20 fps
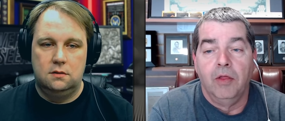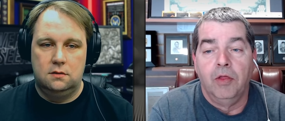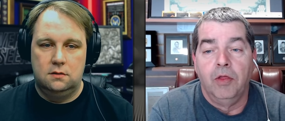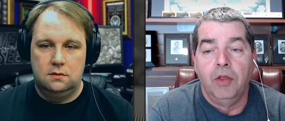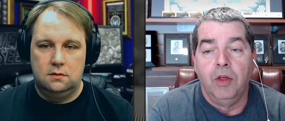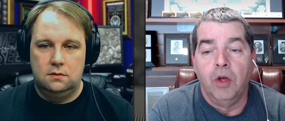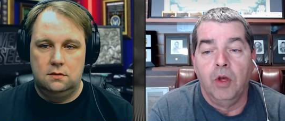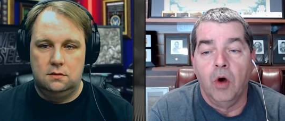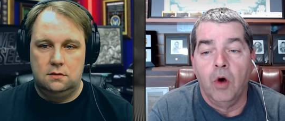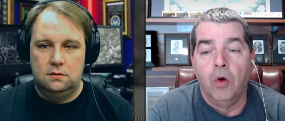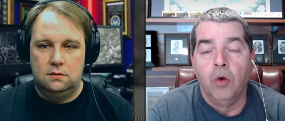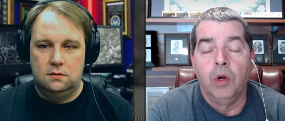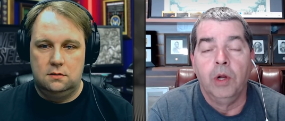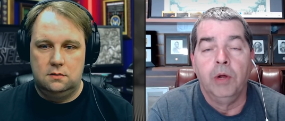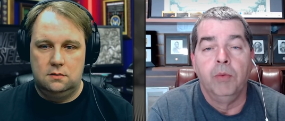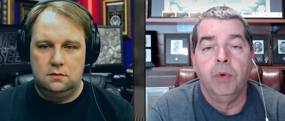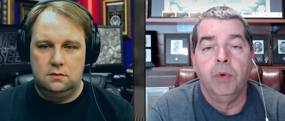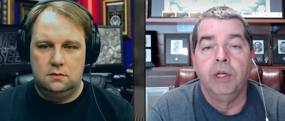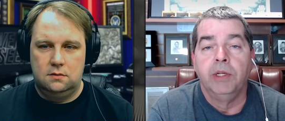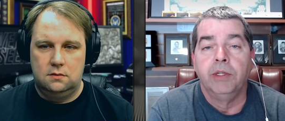Speaker 1: The
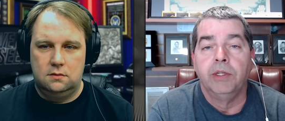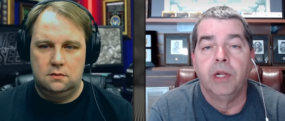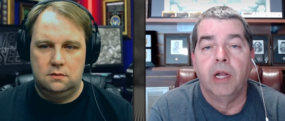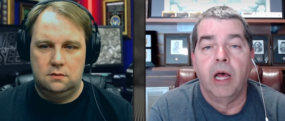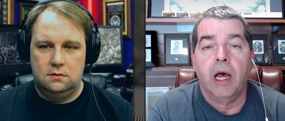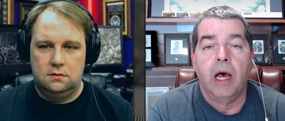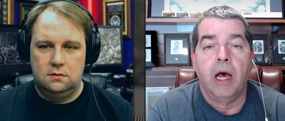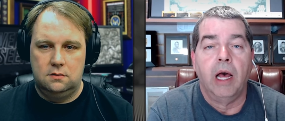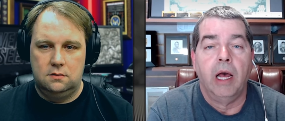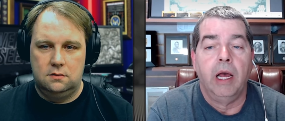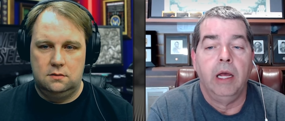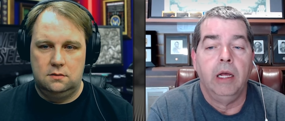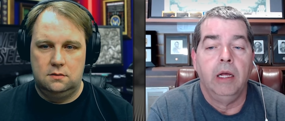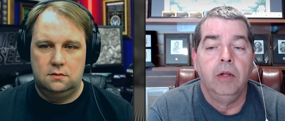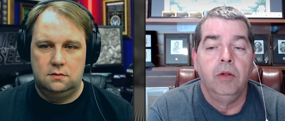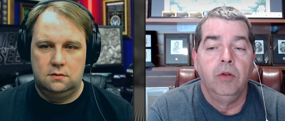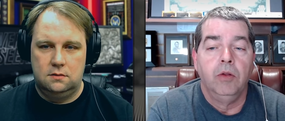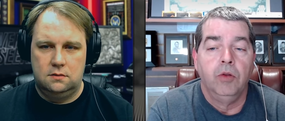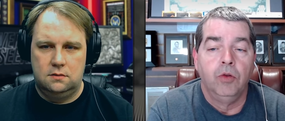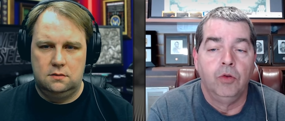only reason I
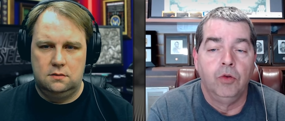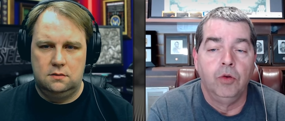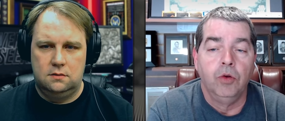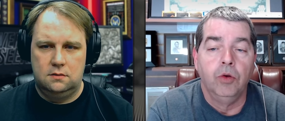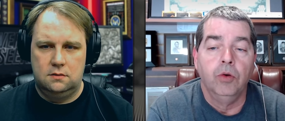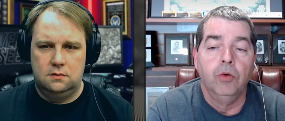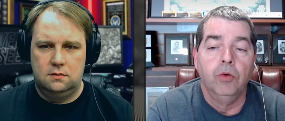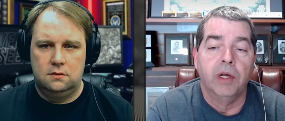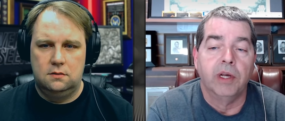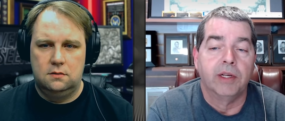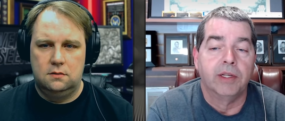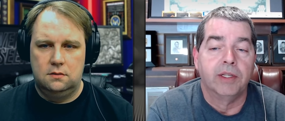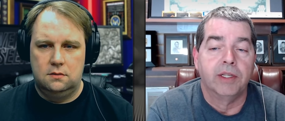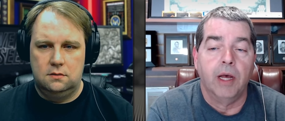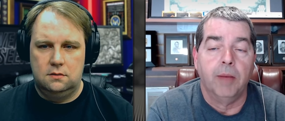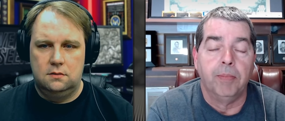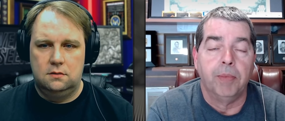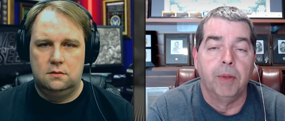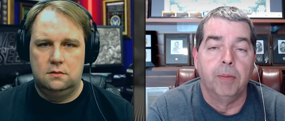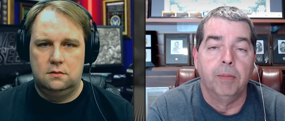do
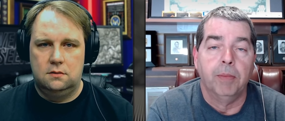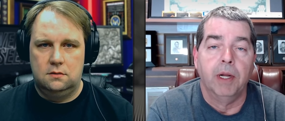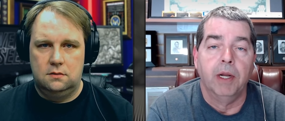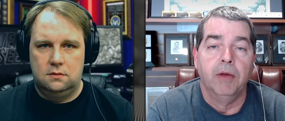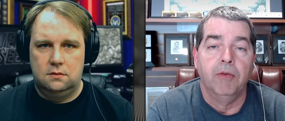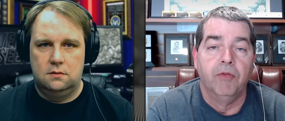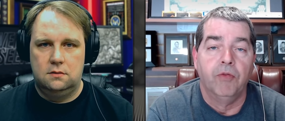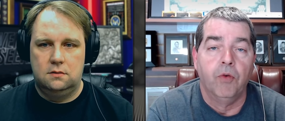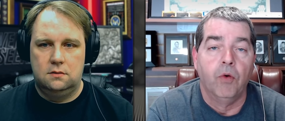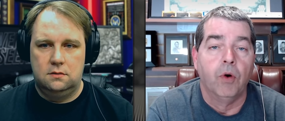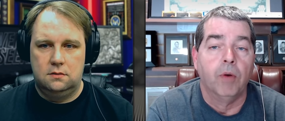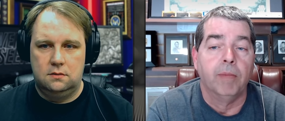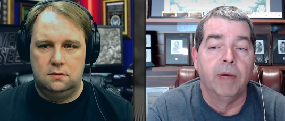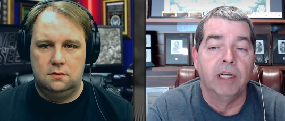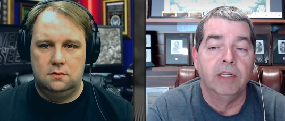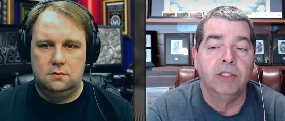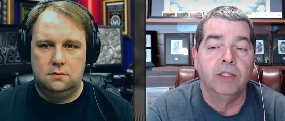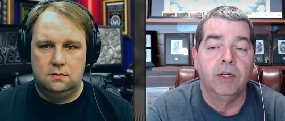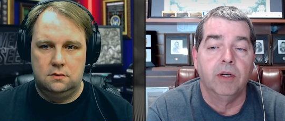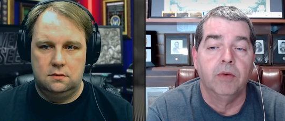accept the money for
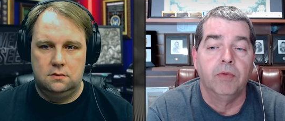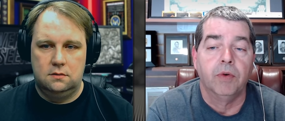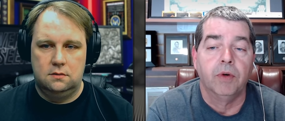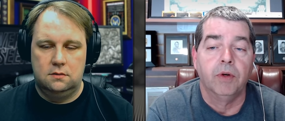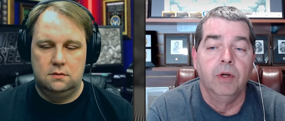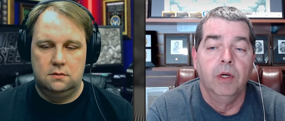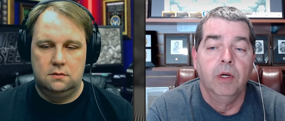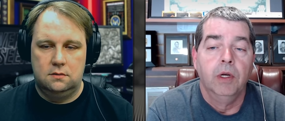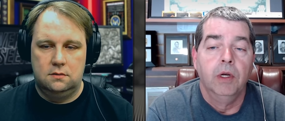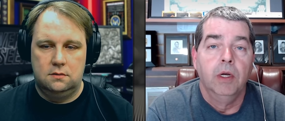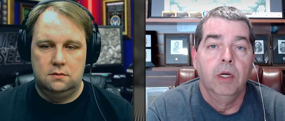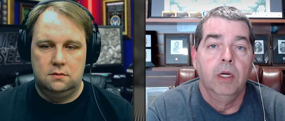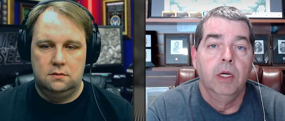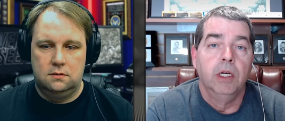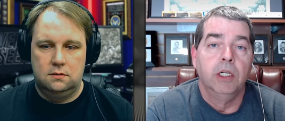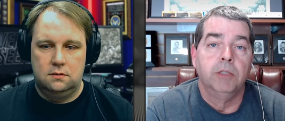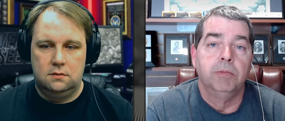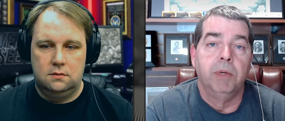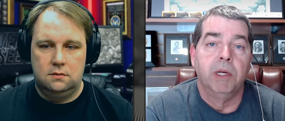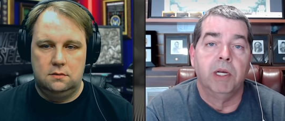my silver
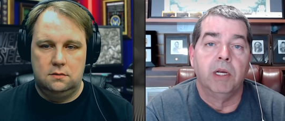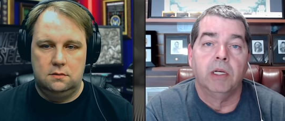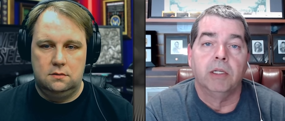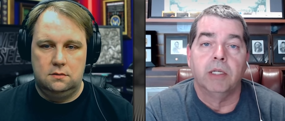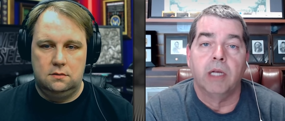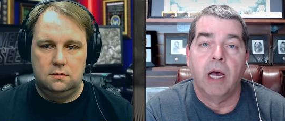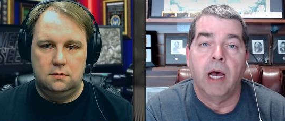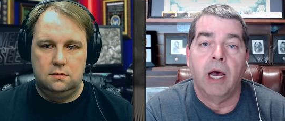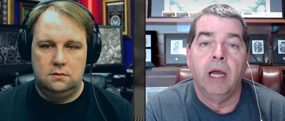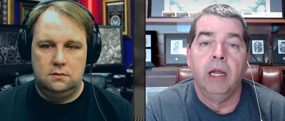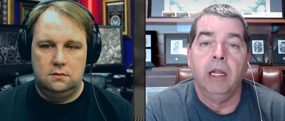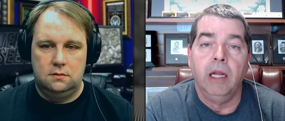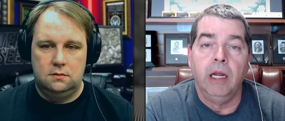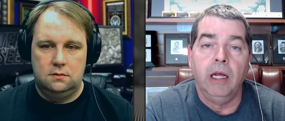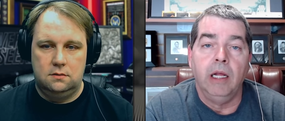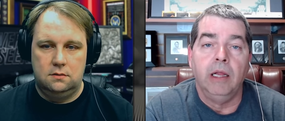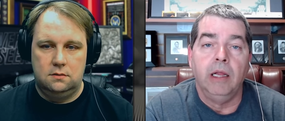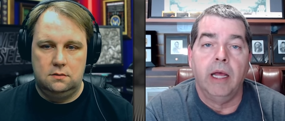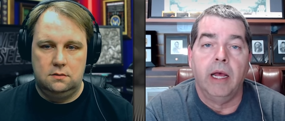is because I need